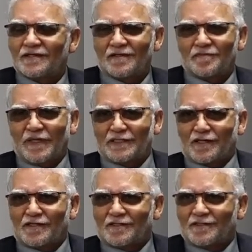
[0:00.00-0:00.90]

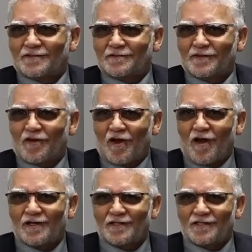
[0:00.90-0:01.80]
petrol
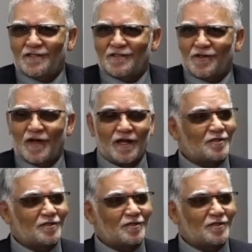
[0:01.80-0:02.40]
car to go